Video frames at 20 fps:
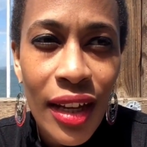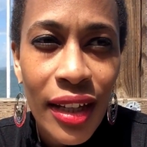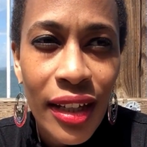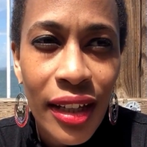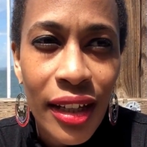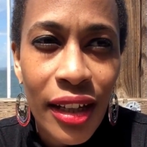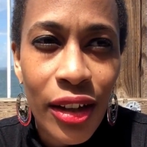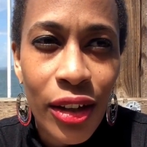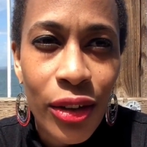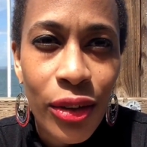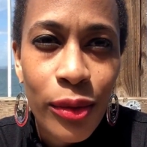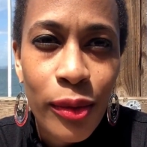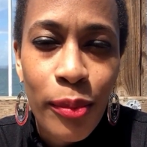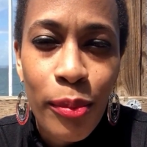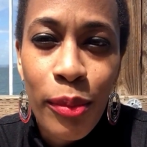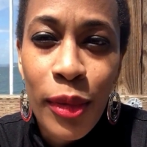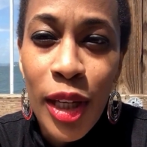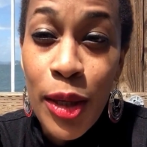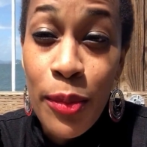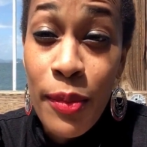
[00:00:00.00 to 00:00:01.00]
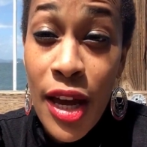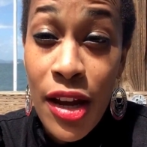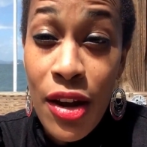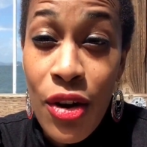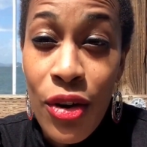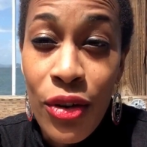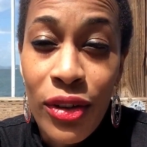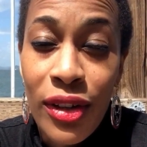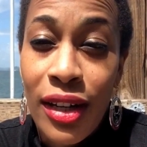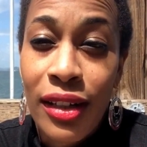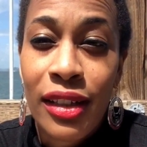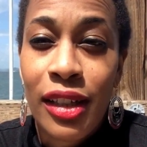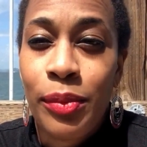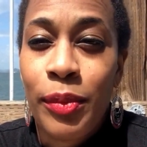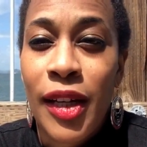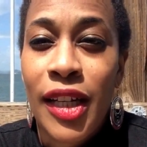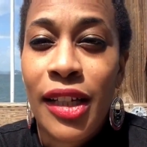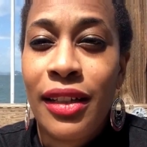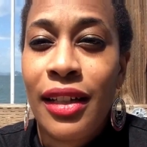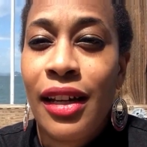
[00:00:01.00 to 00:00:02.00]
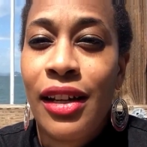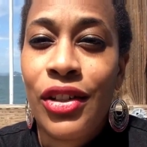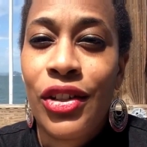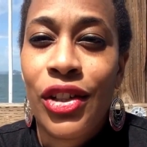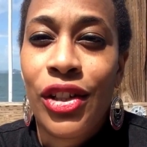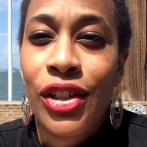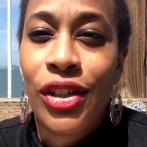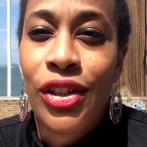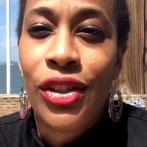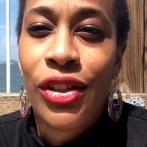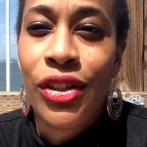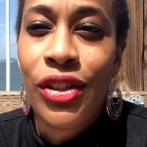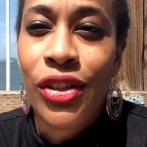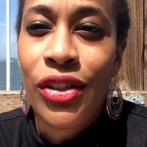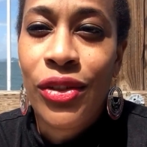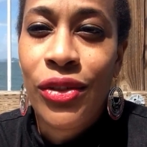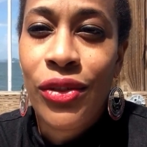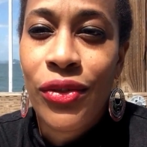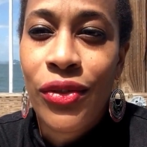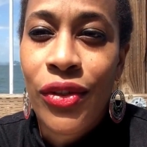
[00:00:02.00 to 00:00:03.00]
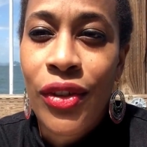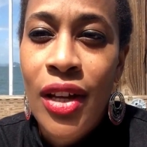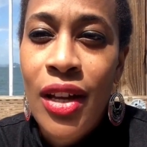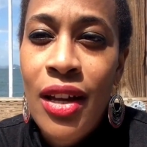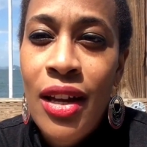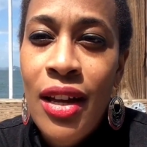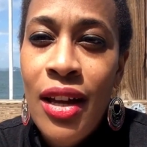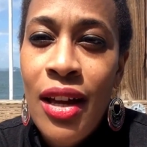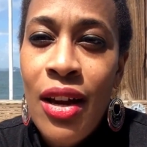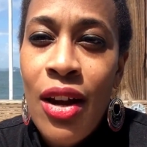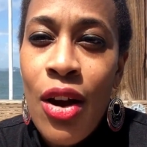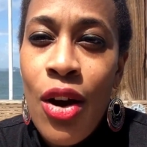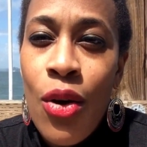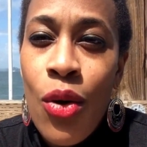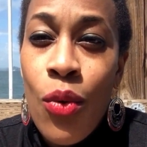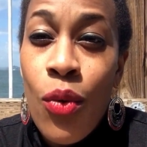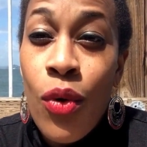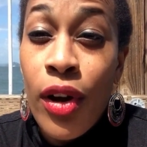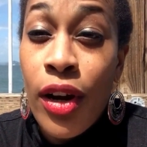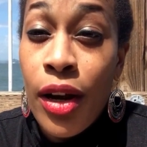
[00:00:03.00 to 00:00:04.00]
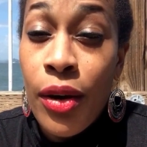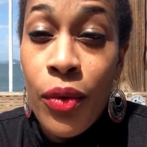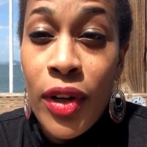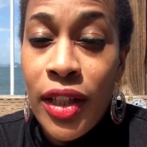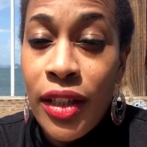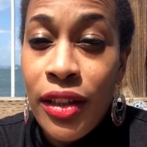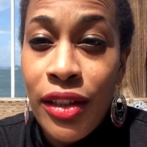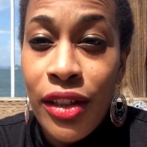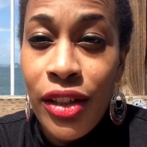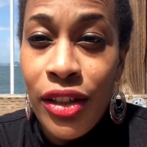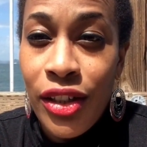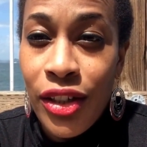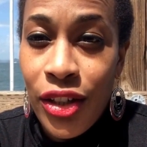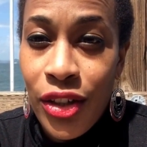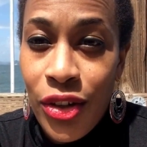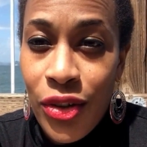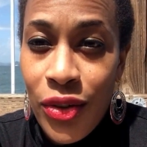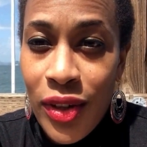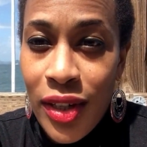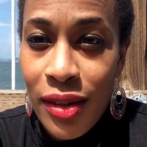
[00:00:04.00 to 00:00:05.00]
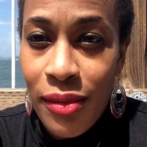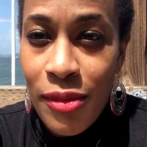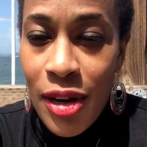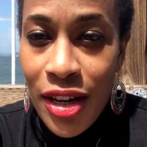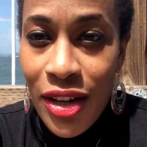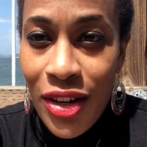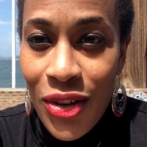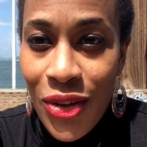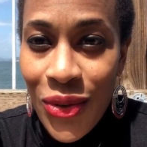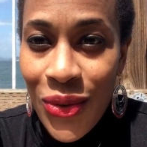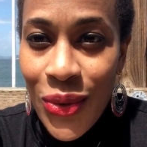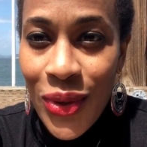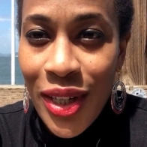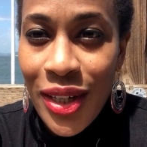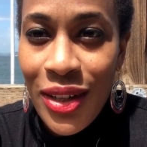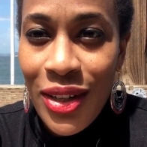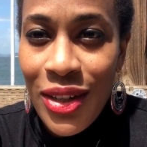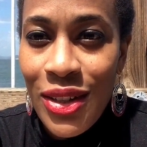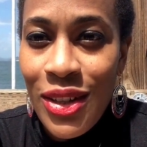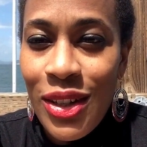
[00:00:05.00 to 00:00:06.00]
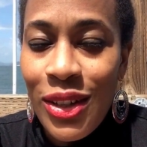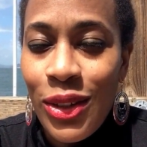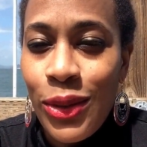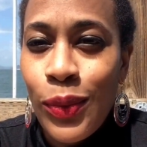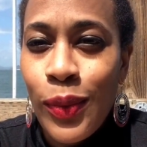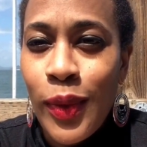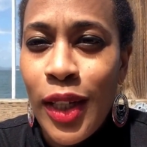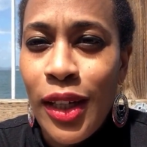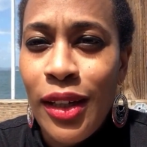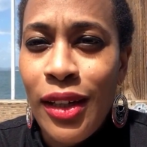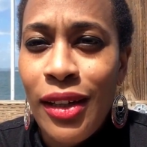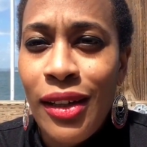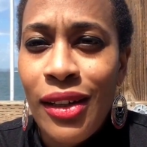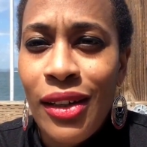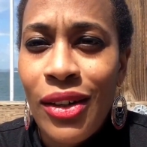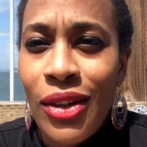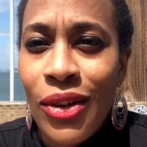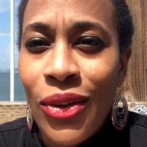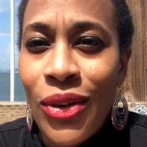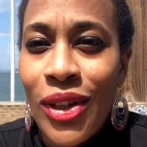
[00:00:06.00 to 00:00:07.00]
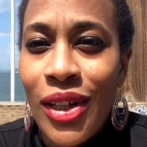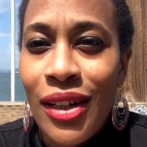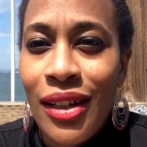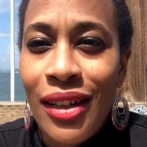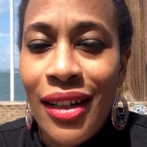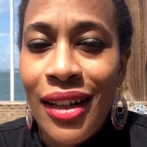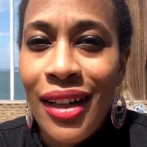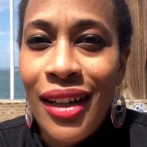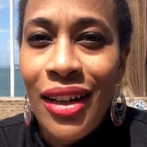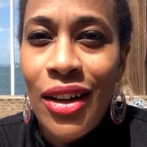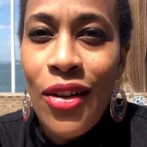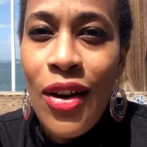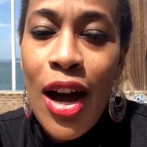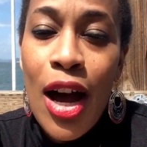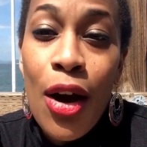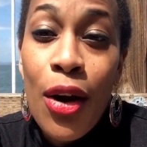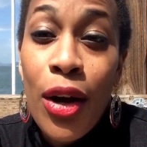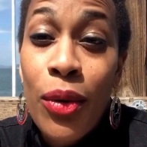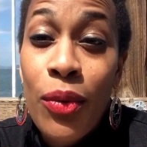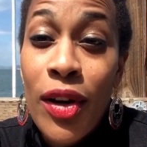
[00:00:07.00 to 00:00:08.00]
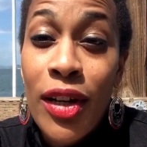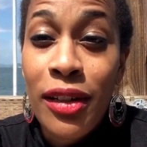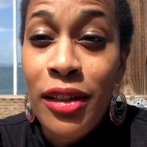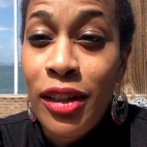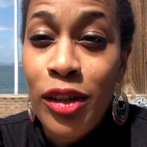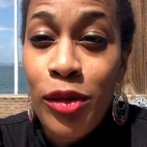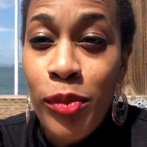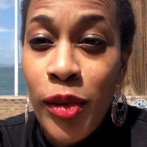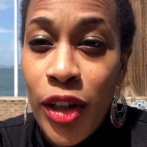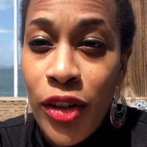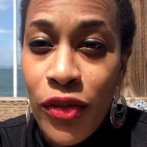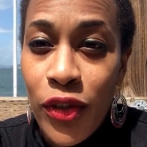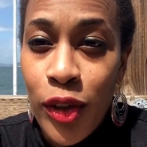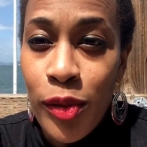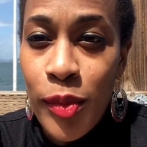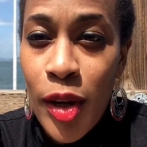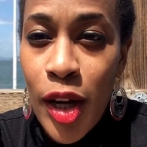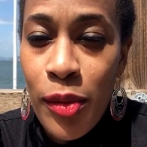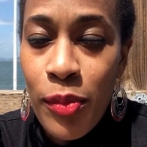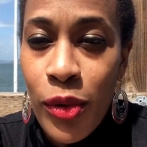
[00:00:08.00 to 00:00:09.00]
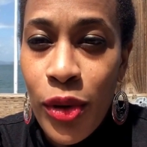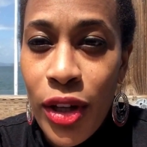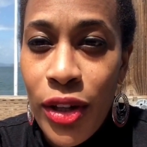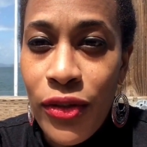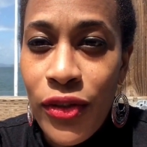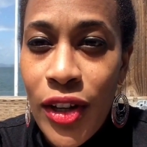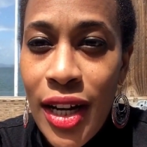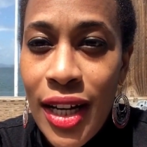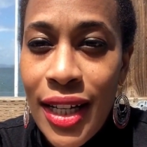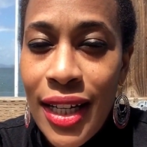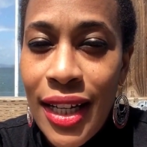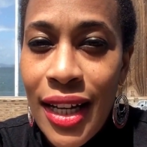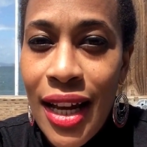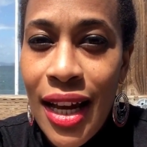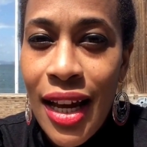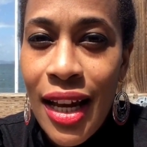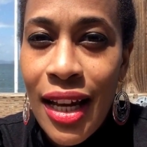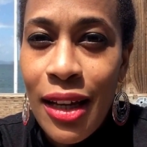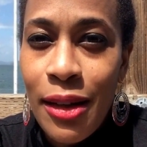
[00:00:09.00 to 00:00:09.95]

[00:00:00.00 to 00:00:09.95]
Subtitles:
meet my own expectations of what I wanted to do in my career this week, or, how I wanted to be for my boyfriend,